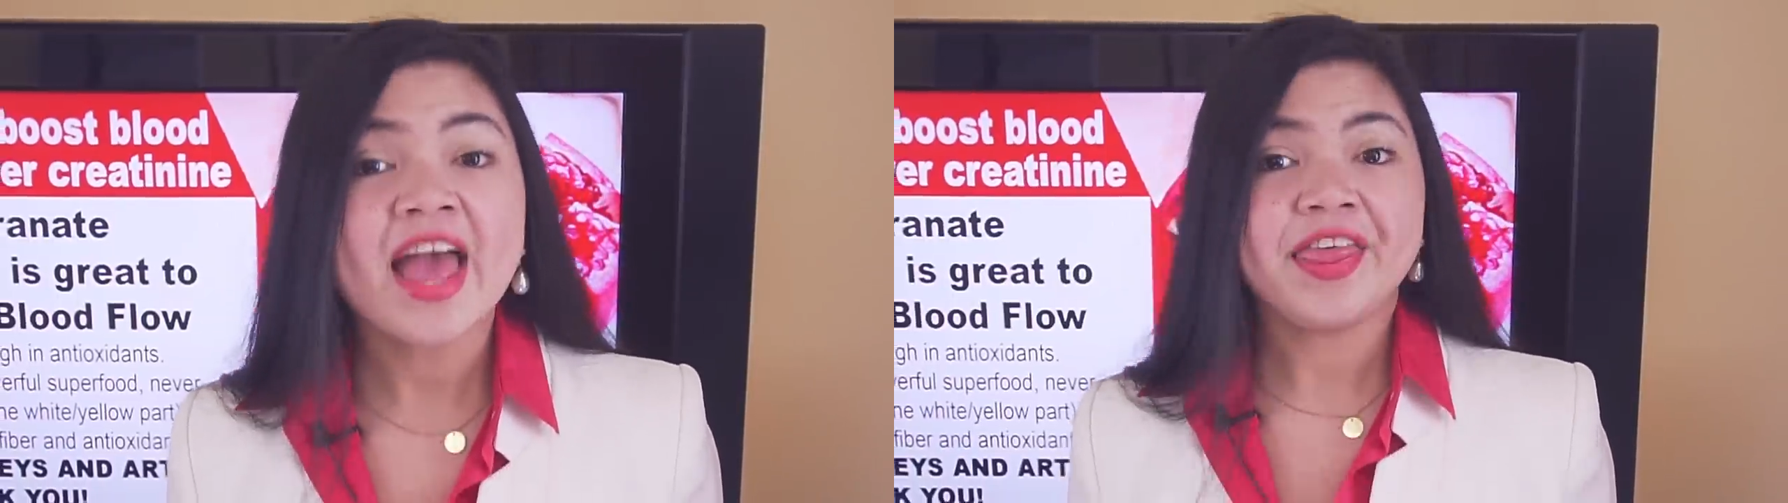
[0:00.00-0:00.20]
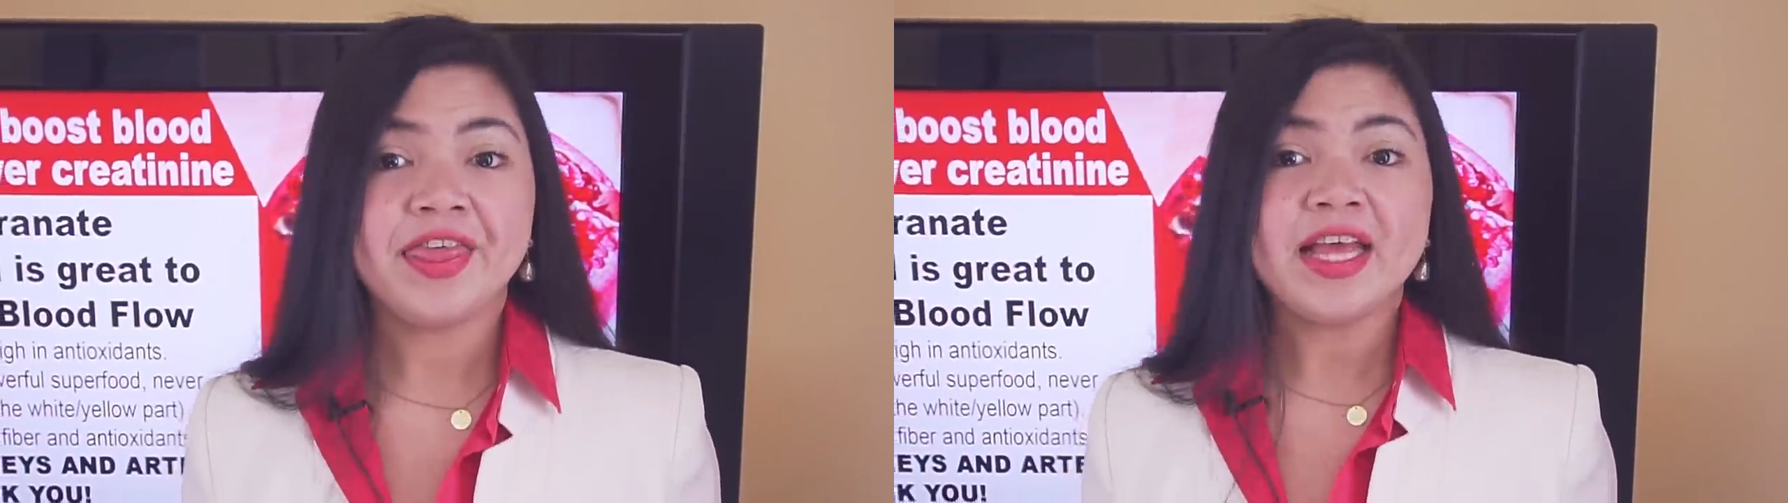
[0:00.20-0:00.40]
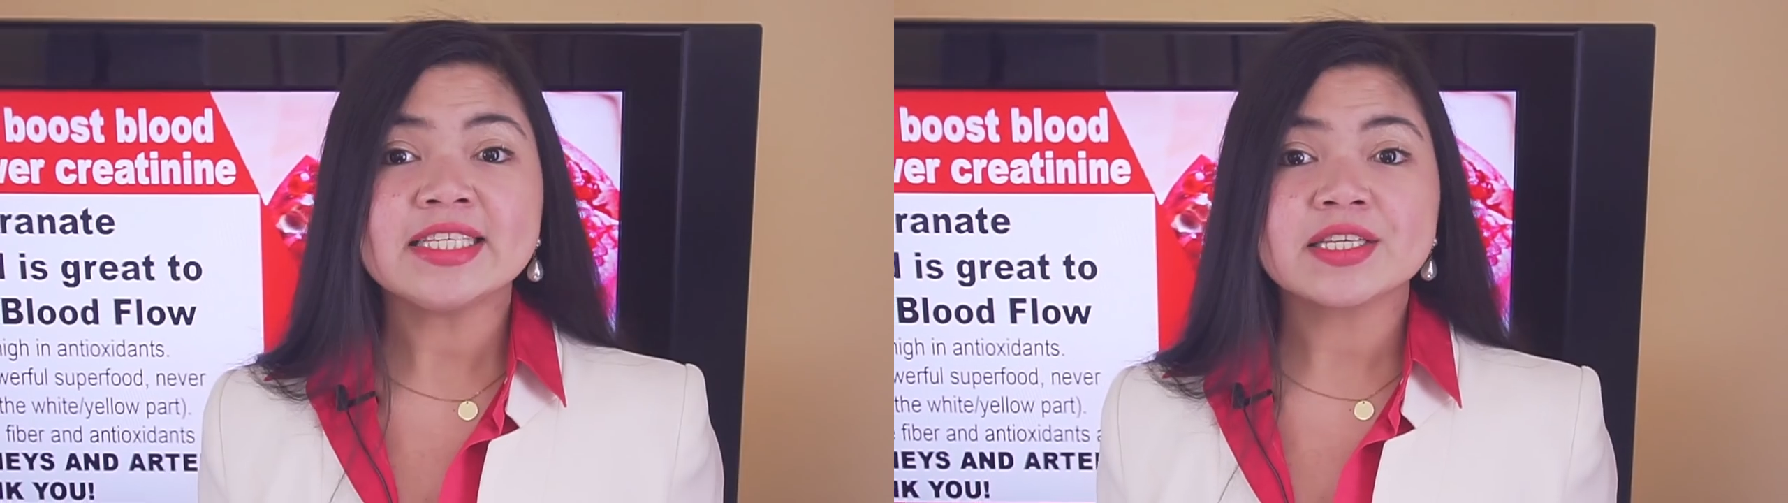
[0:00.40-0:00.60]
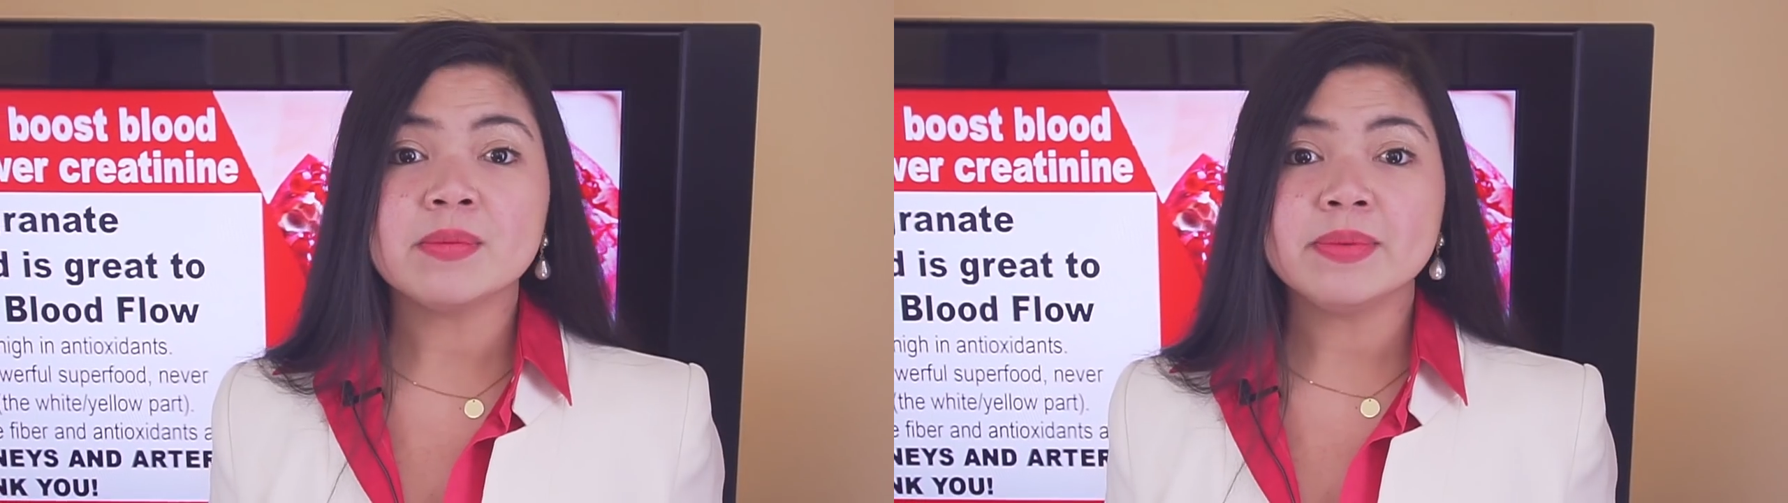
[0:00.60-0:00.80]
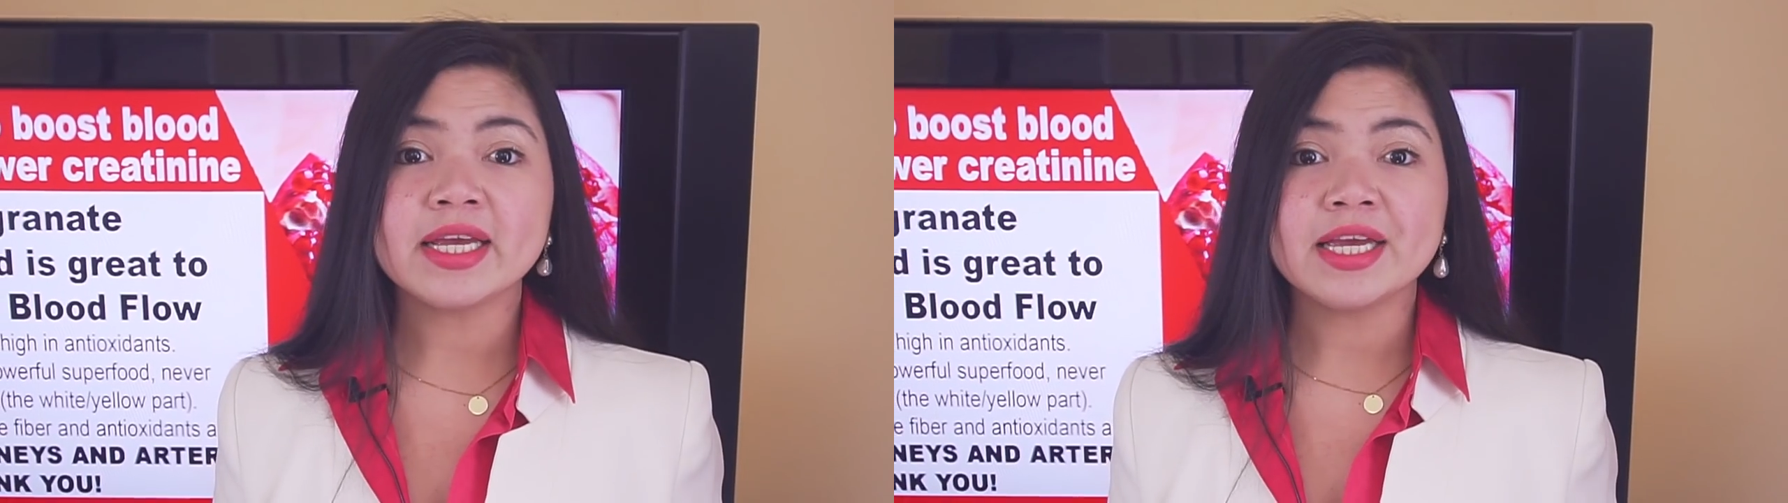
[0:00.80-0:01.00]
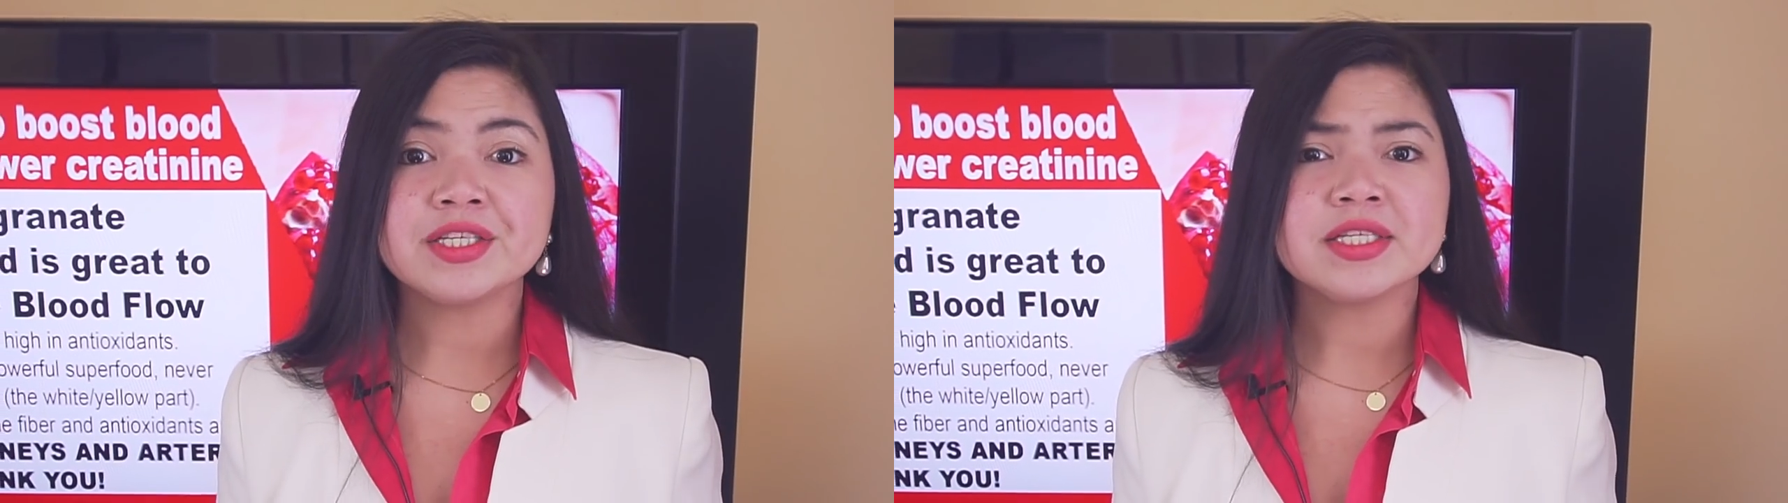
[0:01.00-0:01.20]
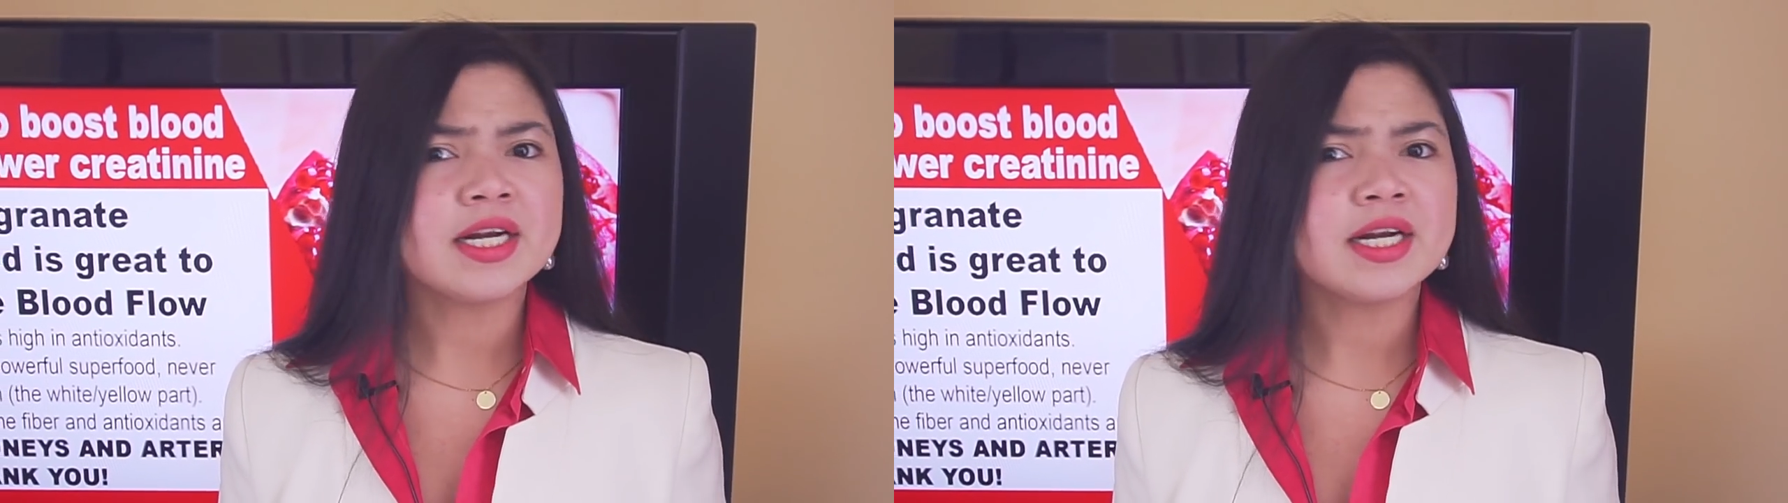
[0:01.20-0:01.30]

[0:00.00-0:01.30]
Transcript: These complications